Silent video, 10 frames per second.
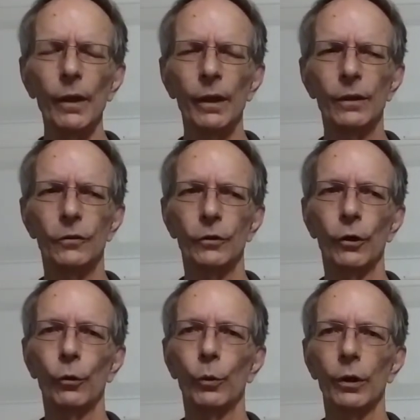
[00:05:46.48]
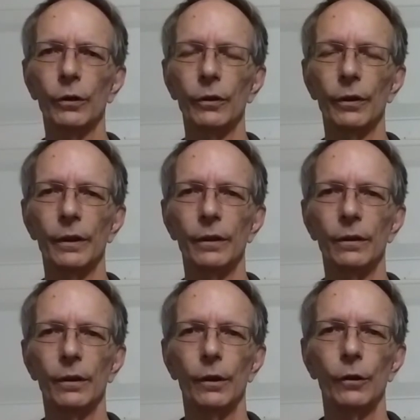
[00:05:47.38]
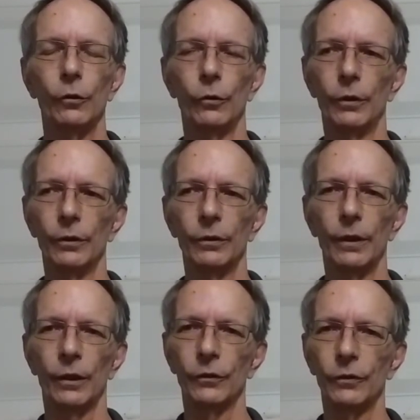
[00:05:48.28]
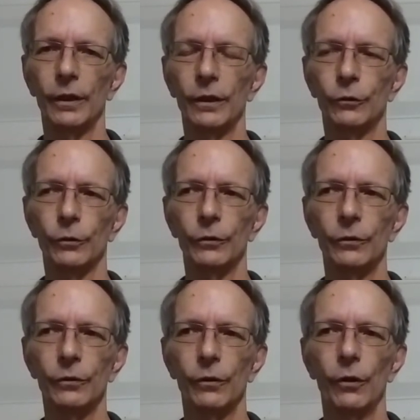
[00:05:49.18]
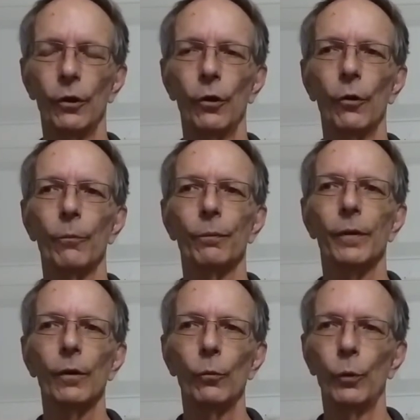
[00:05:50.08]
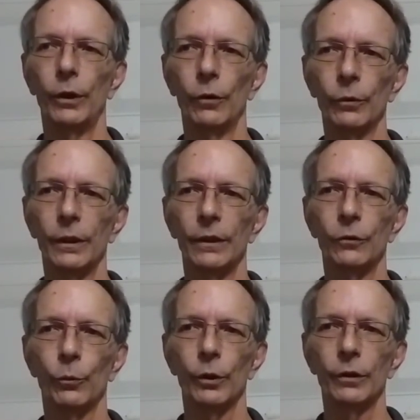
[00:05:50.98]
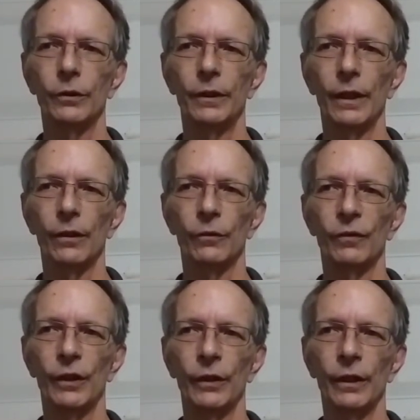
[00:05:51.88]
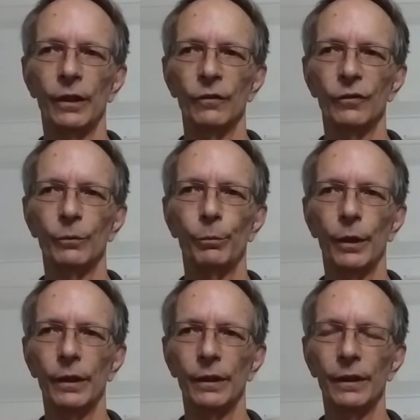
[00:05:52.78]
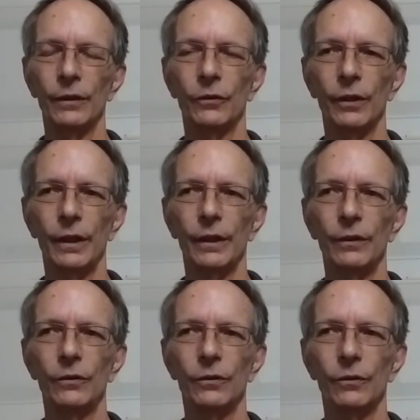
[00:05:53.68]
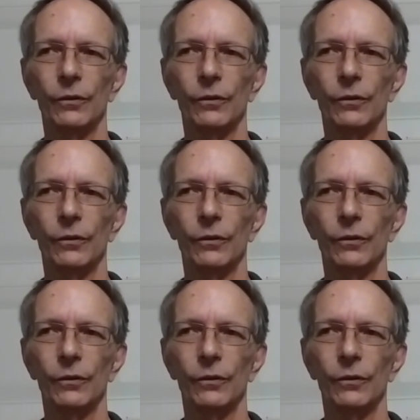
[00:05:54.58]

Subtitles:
is a coworker that, due to our schedules, we don't get to work together very often, but in this case,